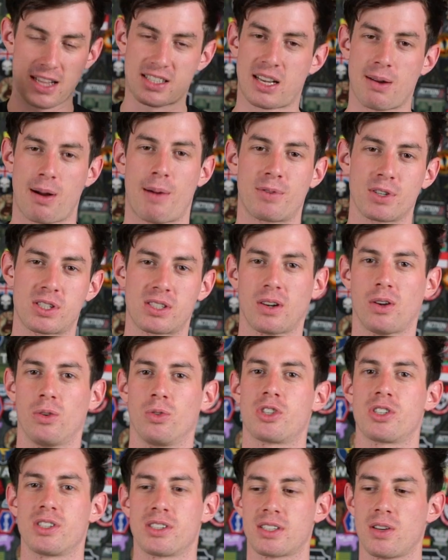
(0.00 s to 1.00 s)
Let's come up with
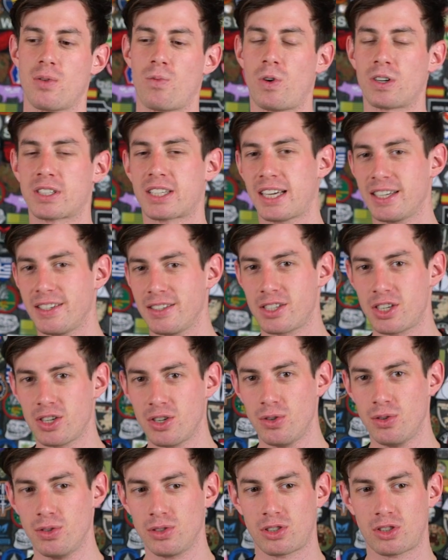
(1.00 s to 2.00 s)
solutions. What can you
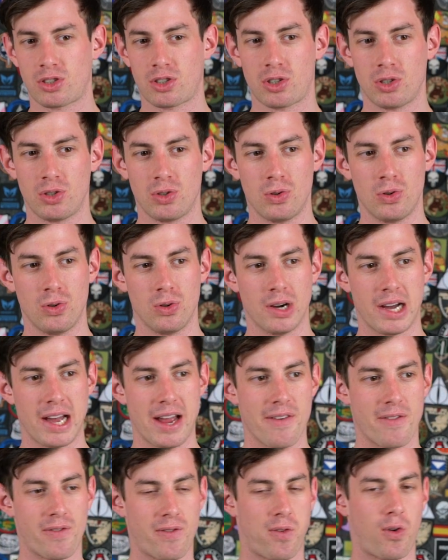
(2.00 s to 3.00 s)
do to
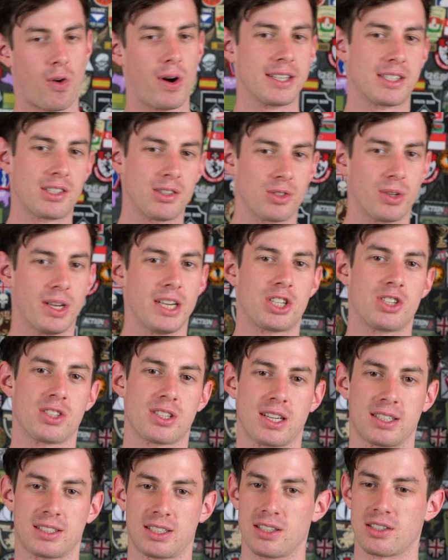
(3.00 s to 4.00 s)
avoid
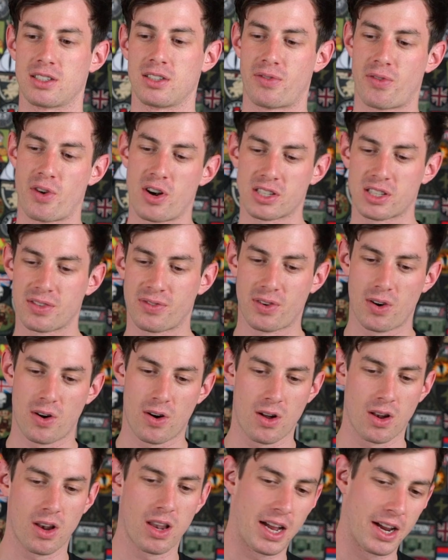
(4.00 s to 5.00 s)
situations like this? Now, first of
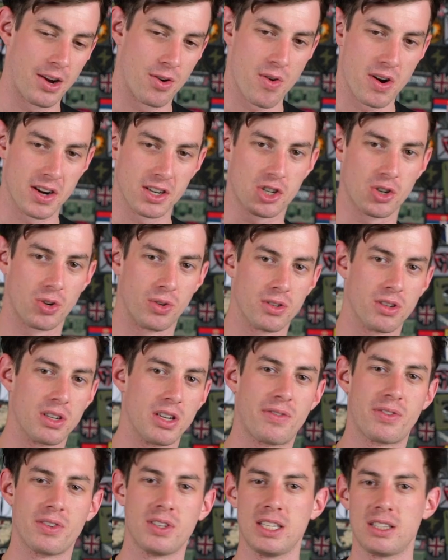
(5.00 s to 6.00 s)
all, I already showed you
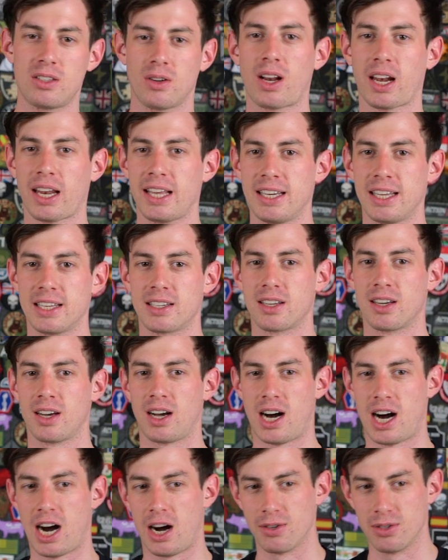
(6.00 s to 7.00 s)
if you need to clean it,
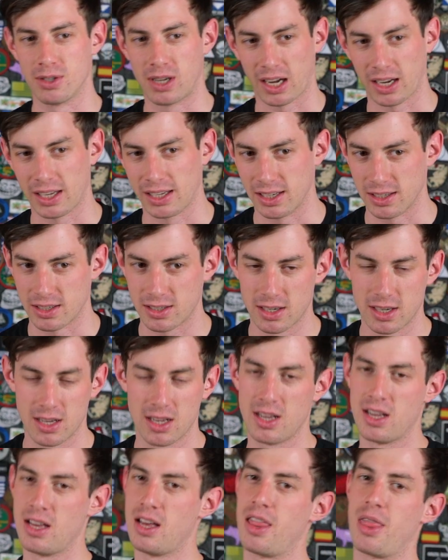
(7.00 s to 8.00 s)
how you clean it.
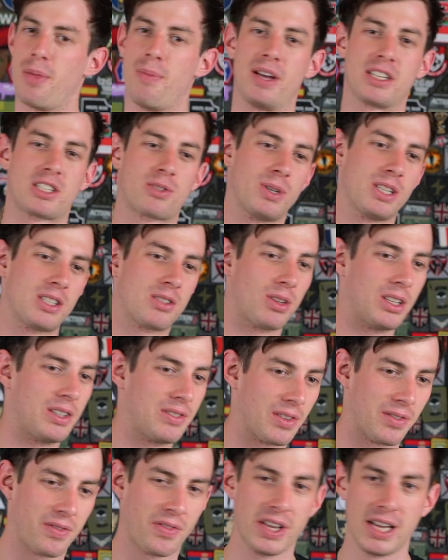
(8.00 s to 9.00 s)
The best way is to
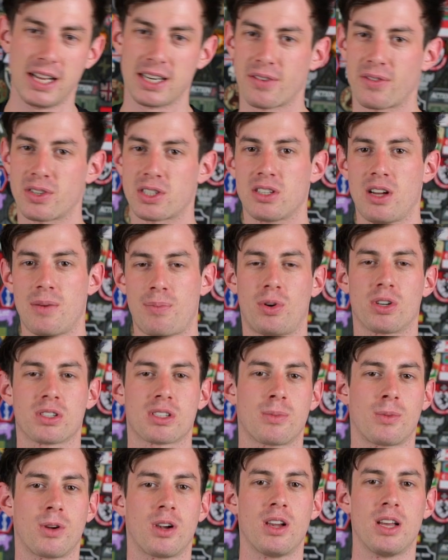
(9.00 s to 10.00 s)
leave the field. If it's not
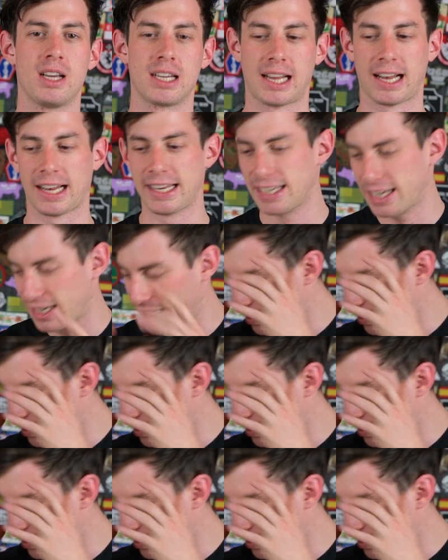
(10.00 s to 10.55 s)
possible, clean it